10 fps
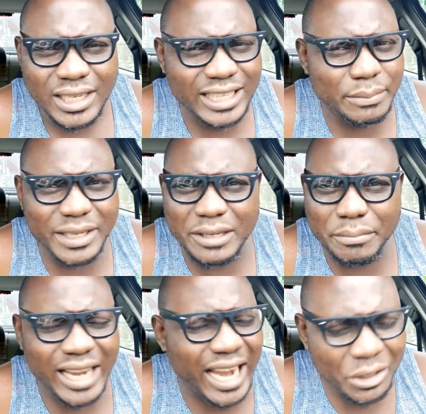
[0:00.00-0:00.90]
that's
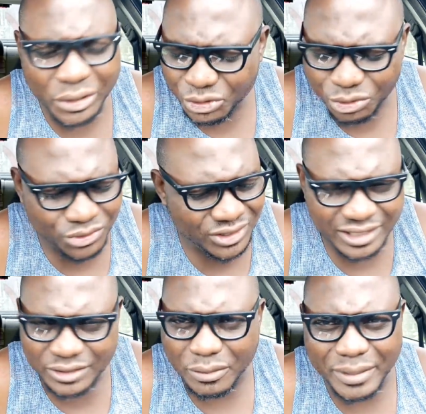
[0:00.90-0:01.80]
making me. I don't choose
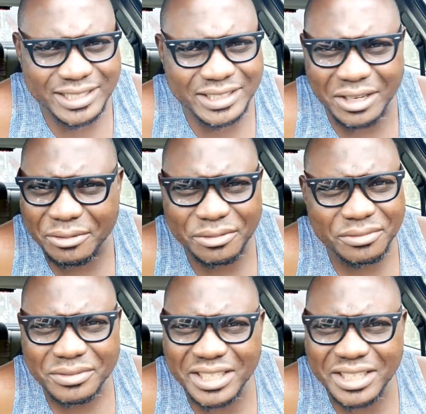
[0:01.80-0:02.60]
this for myself.